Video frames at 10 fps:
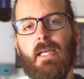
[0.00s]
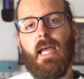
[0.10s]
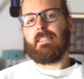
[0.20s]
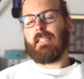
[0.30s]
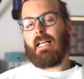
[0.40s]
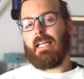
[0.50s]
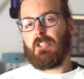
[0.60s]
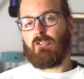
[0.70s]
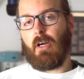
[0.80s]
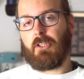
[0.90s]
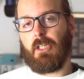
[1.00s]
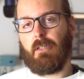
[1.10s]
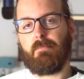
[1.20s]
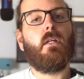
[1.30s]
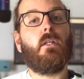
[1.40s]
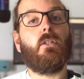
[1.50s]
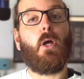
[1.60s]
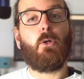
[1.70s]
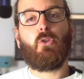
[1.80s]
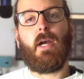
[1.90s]
It's a clean structure,
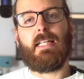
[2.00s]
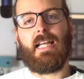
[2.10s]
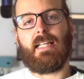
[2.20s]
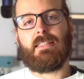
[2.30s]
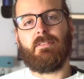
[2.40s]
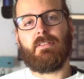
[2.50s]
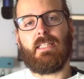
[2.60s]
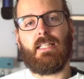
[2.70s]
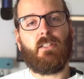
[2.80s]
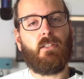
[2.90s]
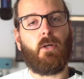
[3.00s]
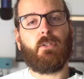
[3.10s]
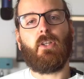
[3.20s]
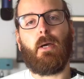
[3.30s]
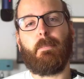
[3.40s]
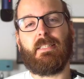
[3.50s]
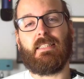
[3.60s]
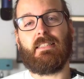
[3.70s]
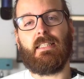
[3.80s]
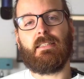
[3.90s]
no trading activity, no side
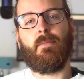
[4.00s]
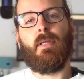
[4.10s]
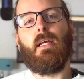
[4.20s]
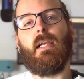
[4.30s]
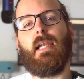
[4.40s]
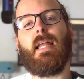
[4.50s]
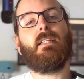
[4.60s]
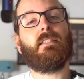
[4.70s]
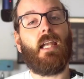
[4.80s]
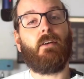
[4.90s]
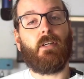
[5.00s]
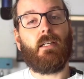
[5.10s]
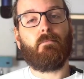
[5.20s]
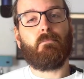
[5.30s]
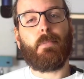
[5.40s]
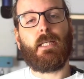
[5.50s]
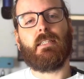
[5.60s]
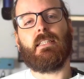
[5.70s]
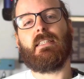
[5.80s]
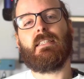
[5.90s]
businesses. Lenders love it
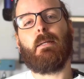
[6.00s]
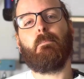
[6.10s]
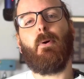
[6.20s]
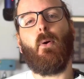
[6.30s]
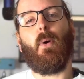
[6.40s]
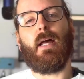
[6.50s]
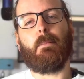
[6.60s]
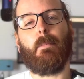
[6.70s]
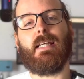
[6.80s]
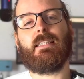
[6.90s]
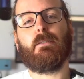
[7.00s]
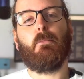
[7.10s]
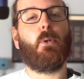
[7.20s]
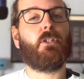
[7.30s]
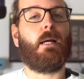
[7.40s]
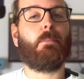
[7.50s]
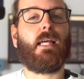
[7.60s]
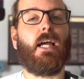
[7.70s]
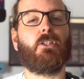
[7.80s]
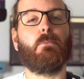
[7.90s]
because it's simple and it makes the mortgage
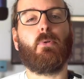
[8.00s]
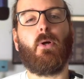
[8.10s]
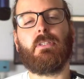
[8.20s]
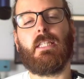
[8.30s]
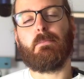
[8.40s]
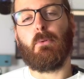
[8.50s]
application process